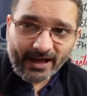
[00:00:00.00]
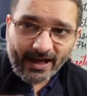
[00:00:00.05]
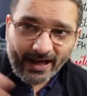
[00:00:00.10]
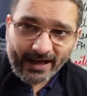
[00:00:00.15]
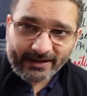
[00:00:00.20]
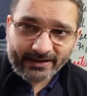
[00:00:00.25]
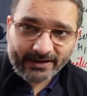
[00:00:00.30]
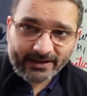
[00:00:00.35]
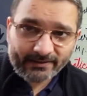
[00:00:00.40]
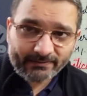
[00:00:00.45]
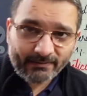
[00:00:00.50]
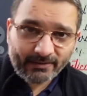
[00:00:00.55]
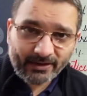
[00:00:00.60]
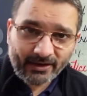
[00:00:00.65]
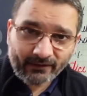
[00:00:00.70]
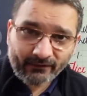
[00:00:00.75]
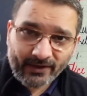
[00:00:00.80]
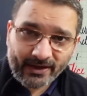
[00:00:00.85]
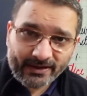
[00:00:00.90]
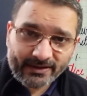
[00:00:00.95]
And in
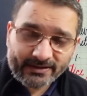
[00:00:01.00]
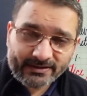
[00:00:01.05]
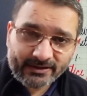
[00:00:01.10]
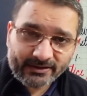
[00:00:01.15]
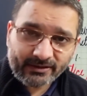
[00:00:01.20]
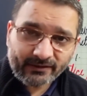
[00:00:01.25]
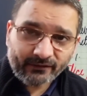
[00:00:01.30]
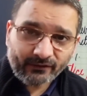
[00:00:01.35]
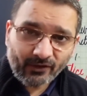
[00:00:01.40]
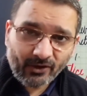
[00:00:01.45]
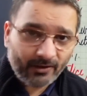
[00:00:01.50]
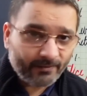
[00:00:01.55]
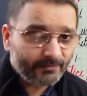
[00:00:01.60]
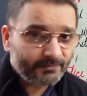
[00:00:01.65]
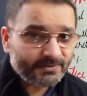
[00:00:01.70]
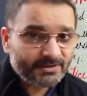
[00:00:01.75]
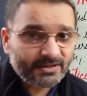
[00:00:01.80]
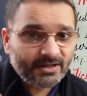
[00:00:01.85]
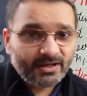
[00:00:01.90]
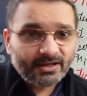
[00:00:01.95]
various other
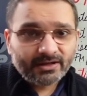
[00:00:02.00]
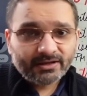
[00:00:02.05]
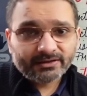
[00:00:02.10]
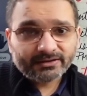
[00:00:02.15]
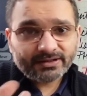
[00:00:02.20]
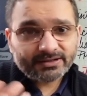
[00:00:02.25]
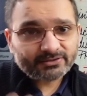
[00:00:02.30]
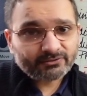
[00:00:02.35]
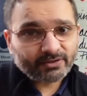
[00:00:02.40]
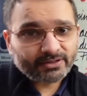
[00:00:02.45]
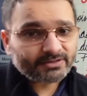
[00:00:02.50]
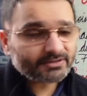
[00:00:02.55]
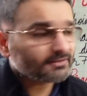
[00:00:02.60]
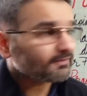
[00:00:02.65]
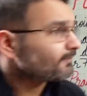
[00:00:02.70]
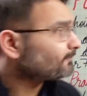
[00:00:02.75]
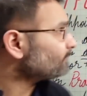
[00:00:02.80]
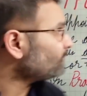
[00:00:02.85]
forms this question